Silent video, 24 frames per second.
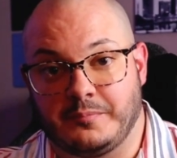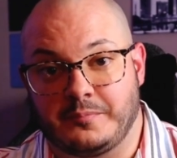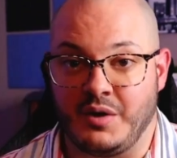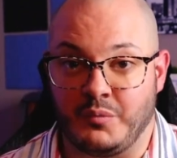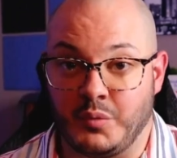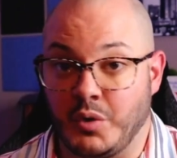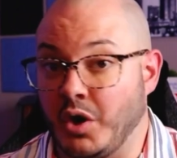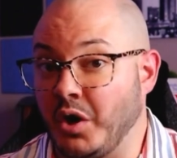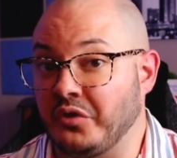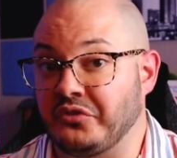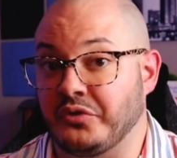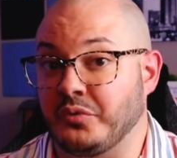
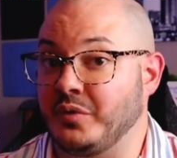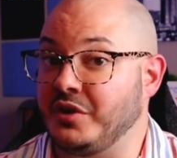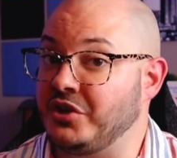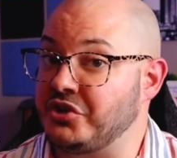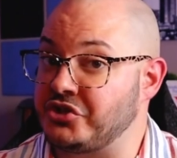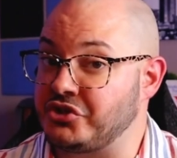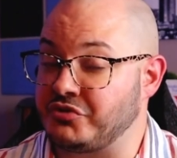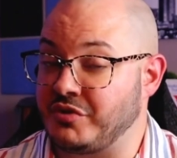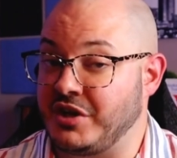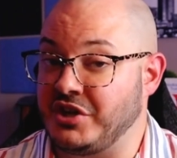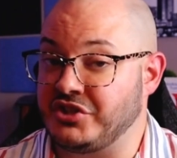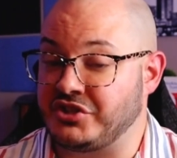We're also in a
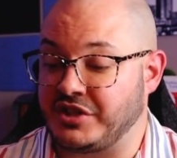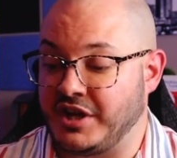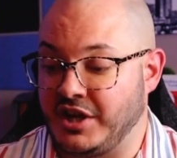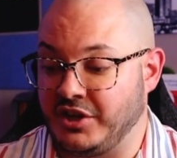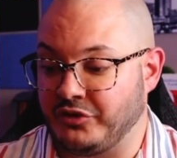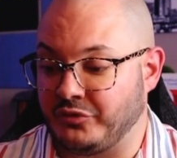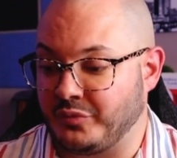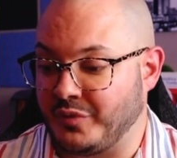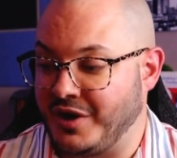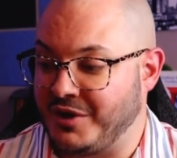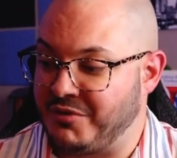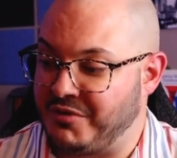strange
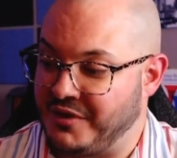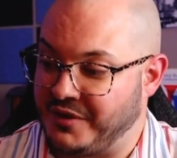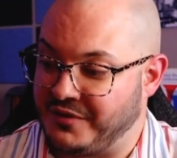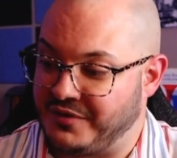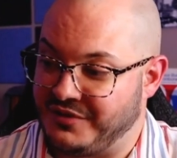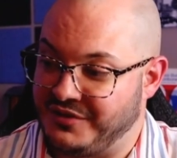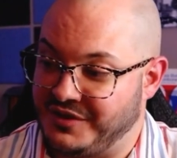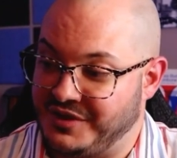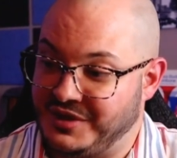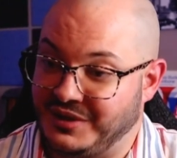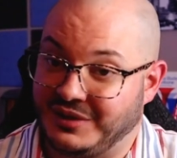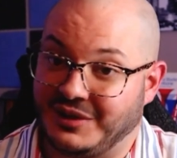case where I think
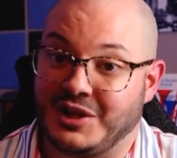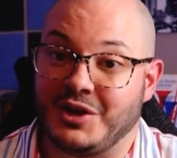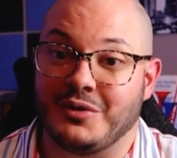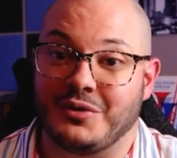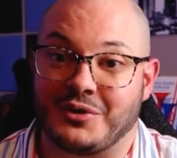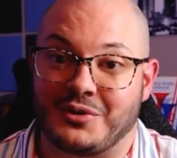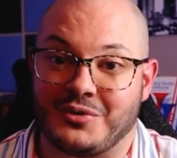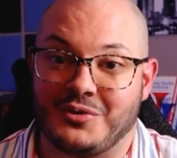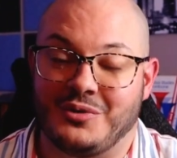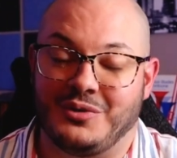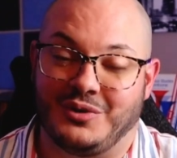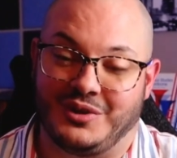the
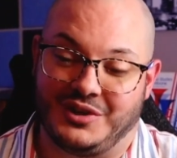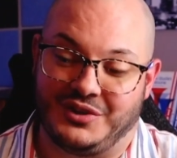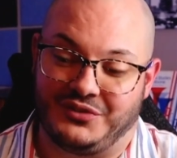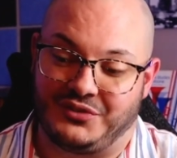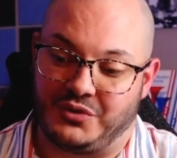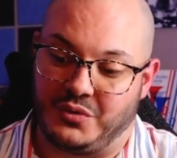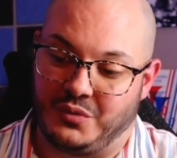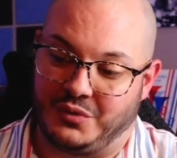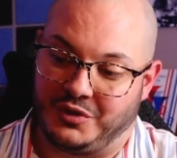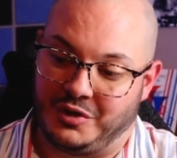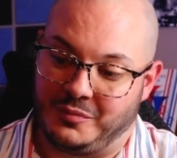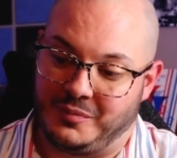lyrical is
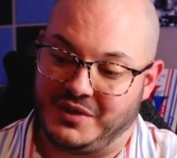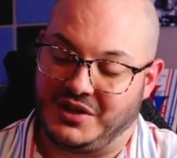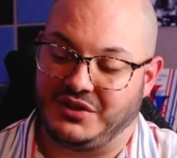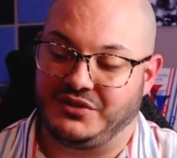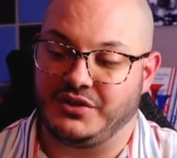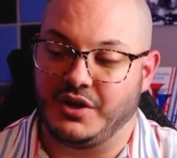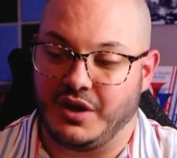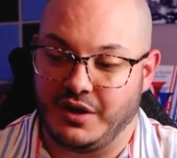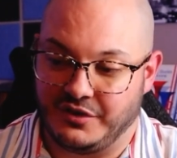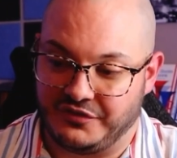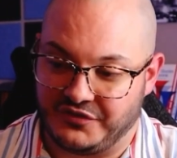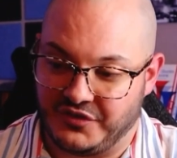going to be
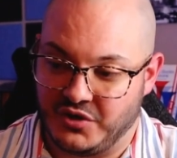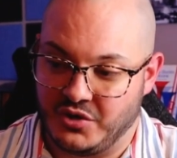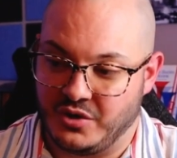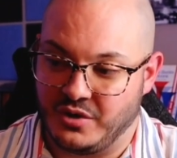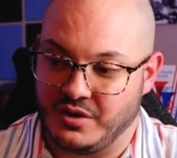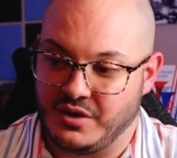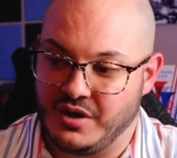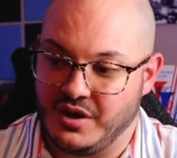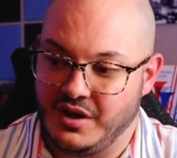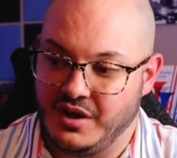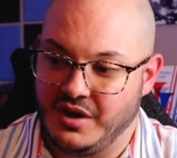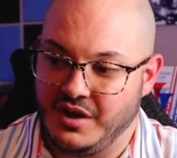
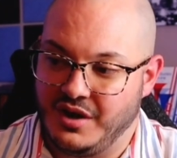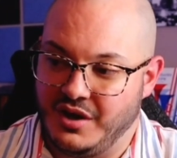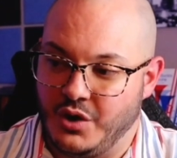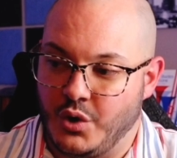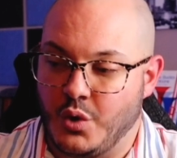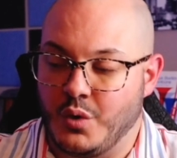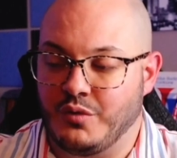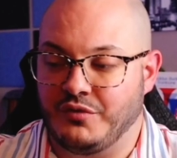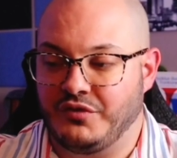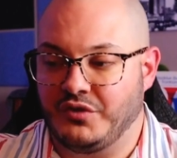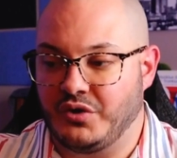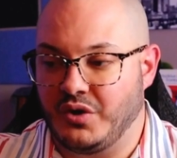tougher
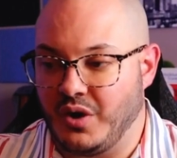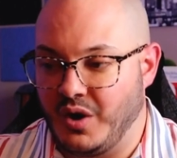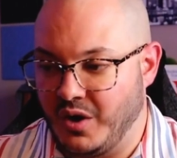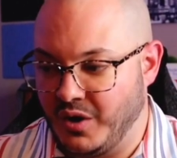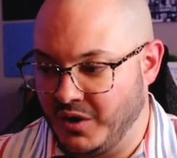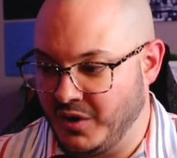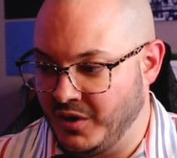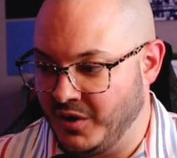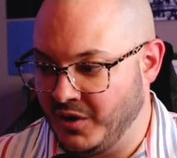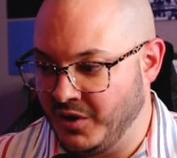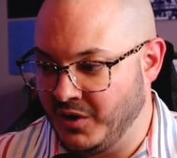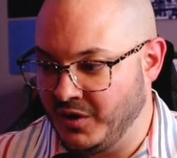
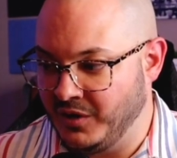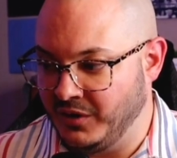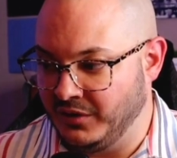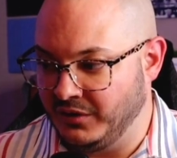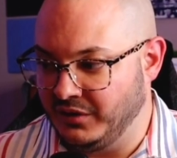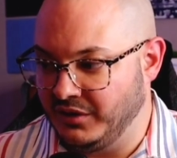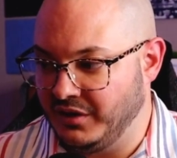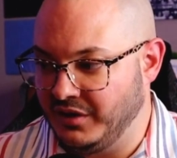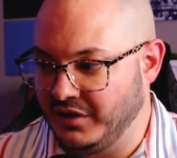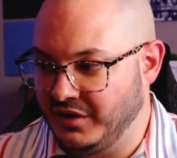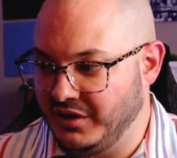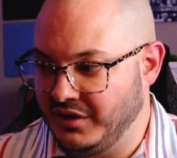
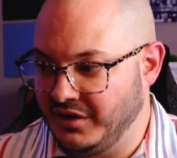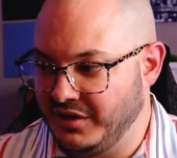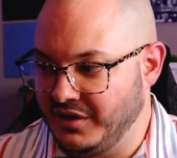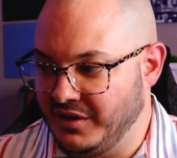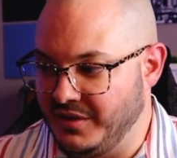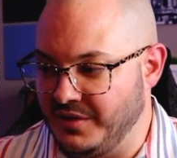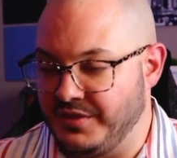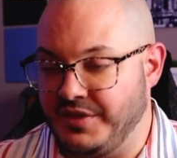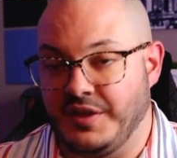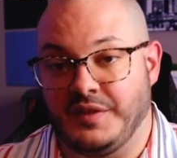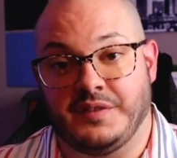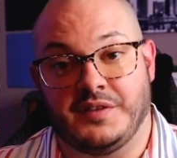overall
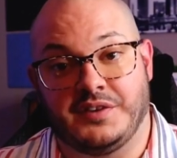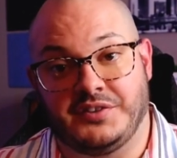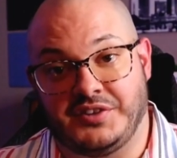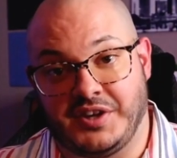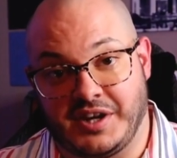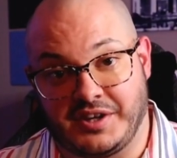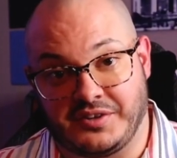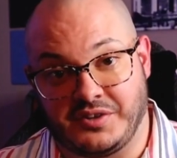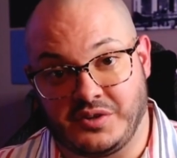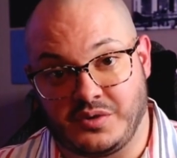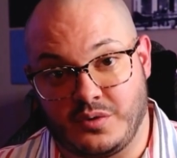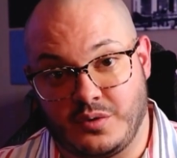than the
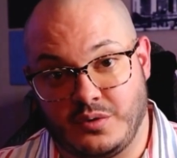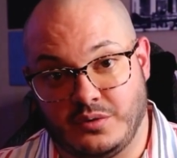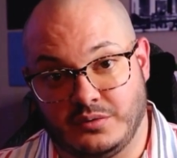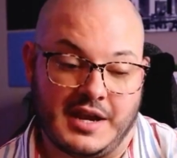technical.